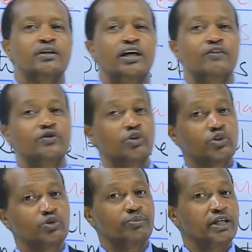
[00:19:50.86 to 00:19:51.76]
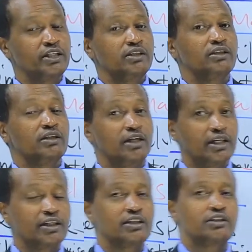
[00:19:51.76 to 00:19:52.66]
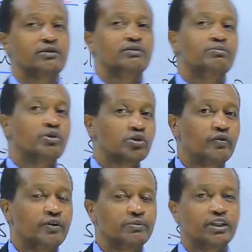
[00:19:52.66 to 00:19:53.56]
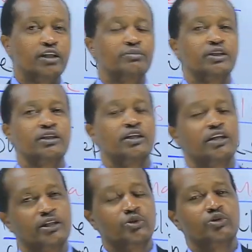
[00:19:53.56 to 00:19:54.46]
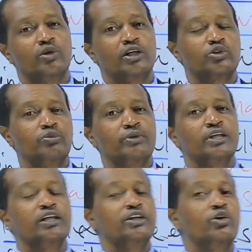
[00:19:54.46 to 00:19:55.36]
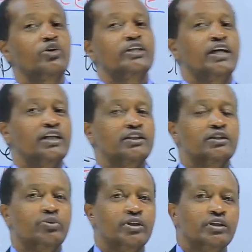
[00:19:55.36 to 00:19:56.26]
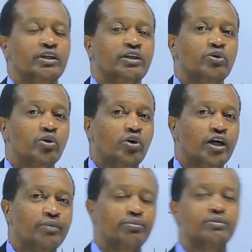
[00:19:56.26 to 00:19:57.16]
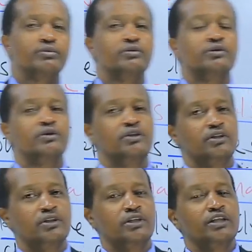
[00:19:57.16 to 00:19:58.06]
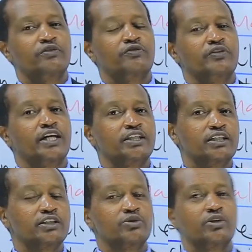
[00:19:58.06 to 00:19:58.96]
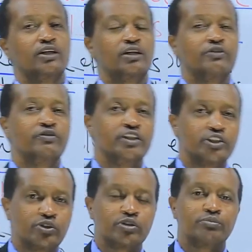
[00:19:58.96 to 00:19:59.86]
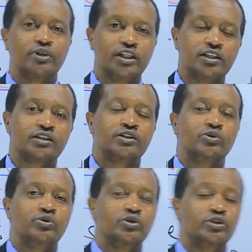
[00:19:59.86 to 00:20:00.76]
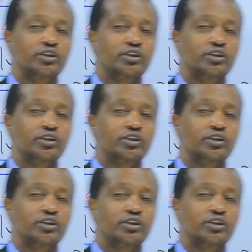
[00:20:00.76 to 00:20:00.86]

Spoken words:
I've talked to many learners. Most of them tell me they would want to be doctors when they grow up. If that is your vision, please, you